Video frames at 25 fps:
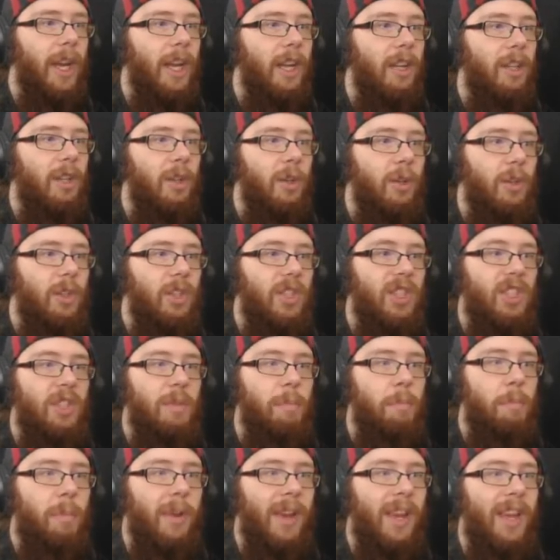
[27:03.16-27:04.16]
to
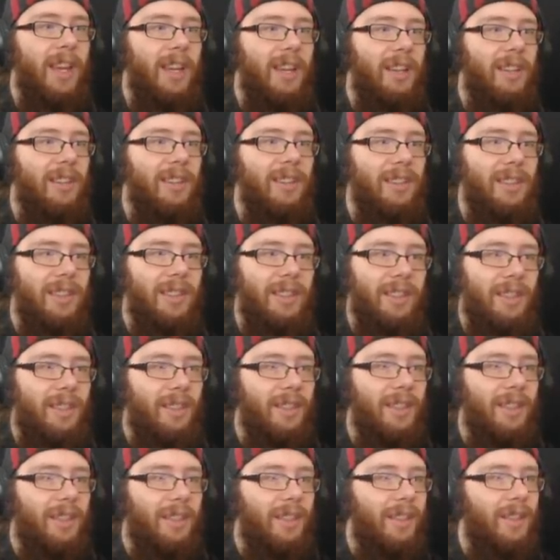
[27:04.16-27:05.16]
space.
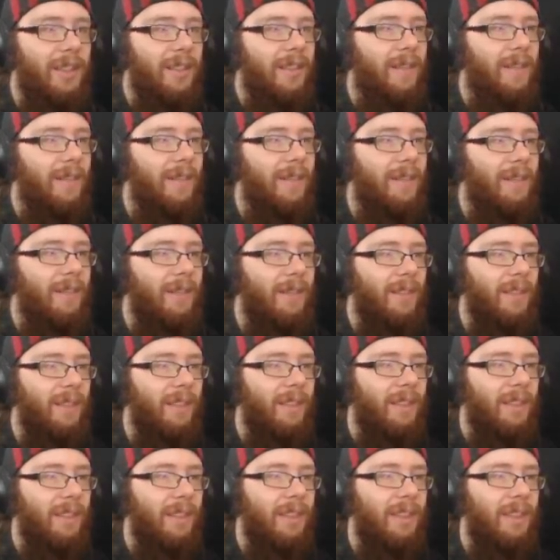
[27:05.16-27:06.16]

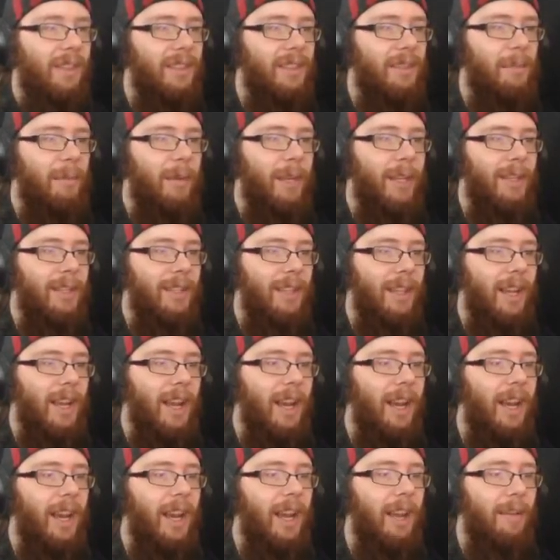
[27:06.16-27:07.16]
This is amazing.
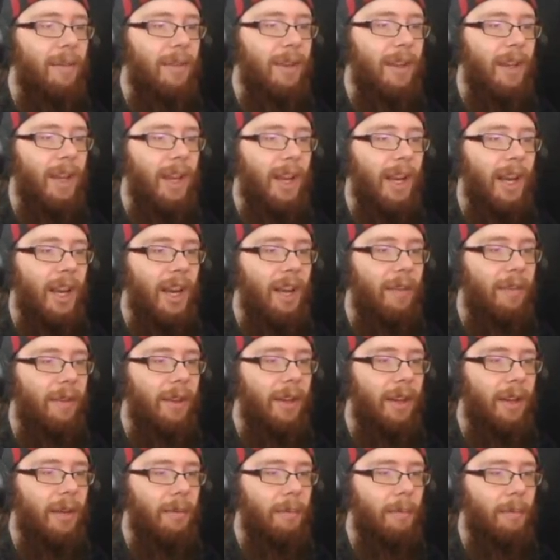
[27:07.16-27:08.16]
I loved it. I love
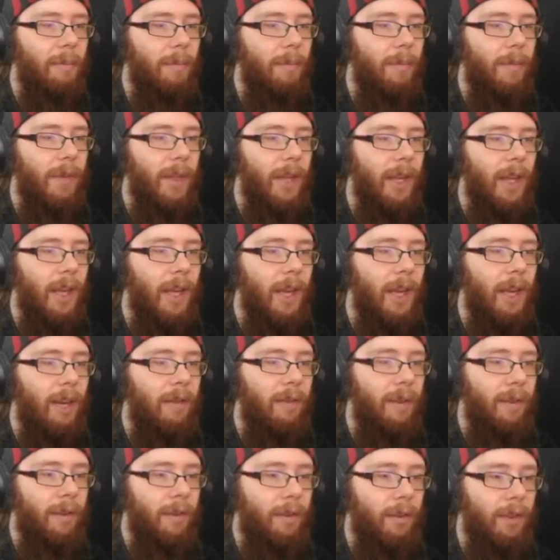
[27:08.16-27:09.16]
it. I
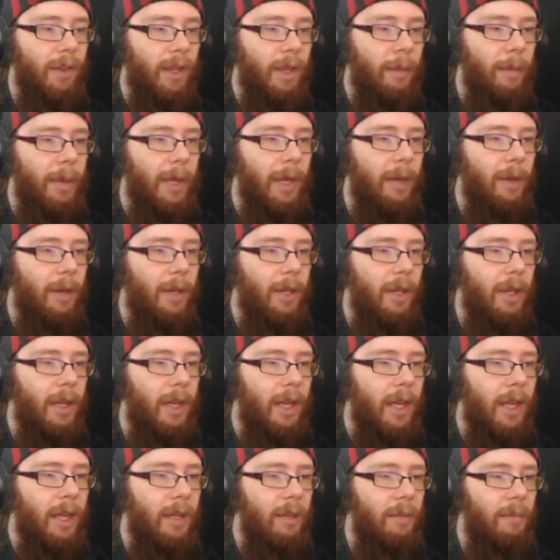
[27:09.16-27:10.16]
love everything about it.
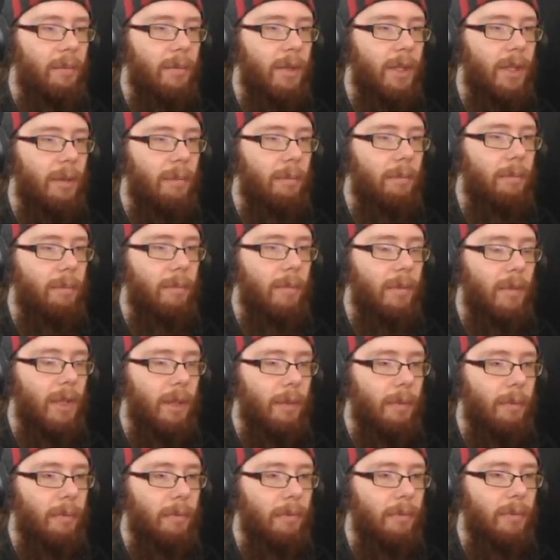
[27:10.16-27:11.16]
And
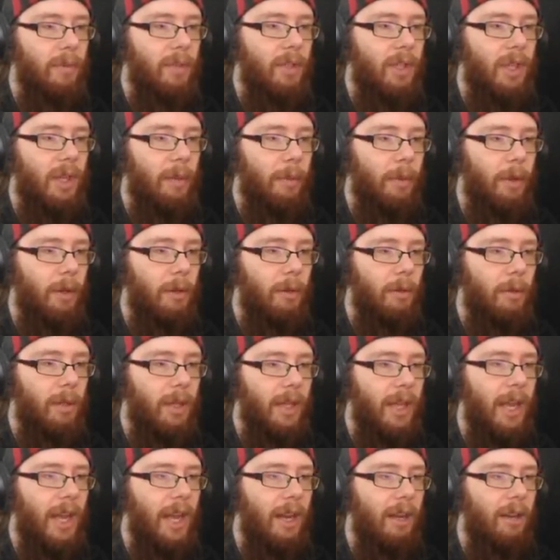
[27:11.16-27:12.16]
come on,
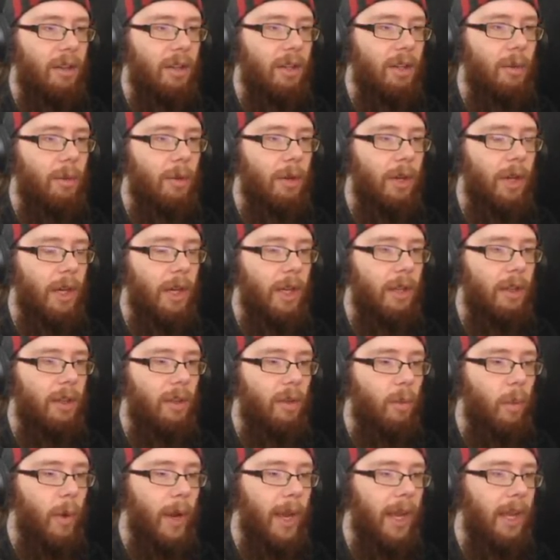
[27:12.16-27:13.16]
cat, you're in
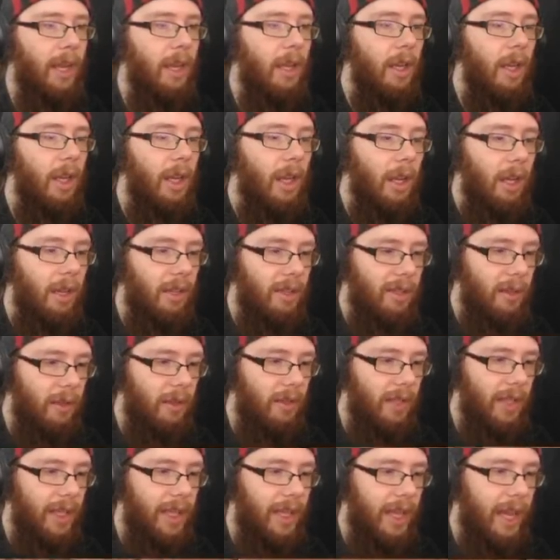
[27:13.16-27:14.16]
the way.
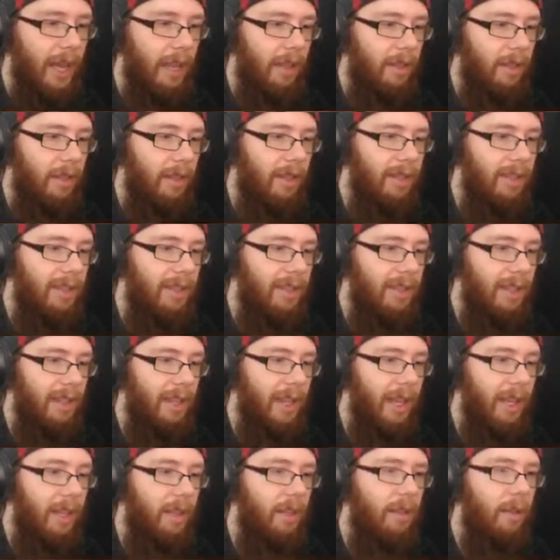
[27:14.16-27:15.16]
Seriously, cat, this is
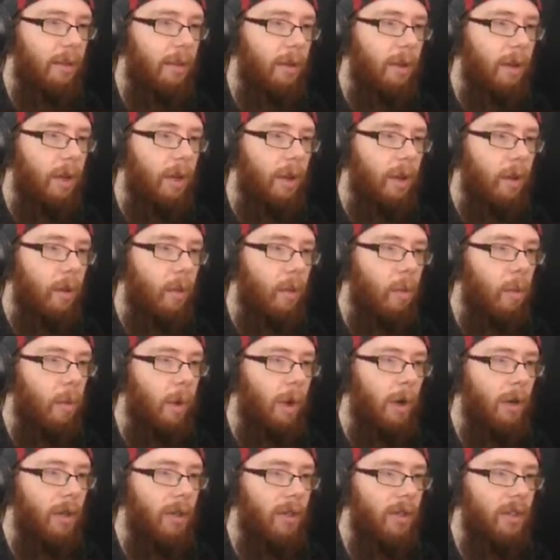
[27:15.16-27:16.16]
like the
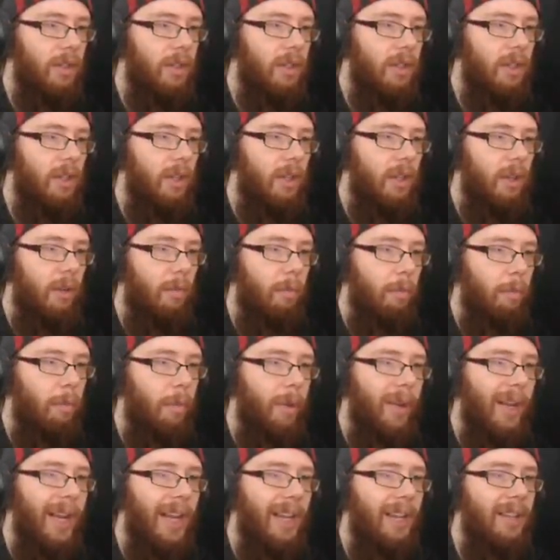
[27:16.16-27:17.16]
worst
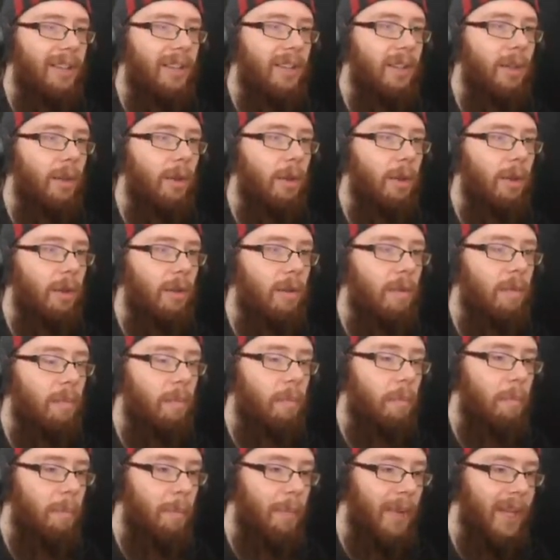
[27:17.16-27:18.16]
place you could
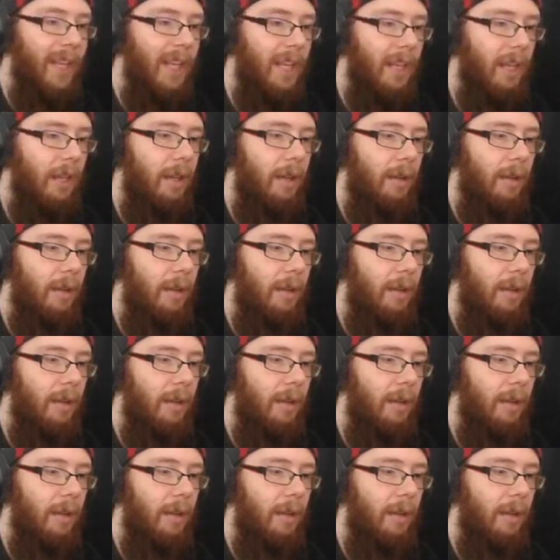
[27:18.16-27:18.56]
be.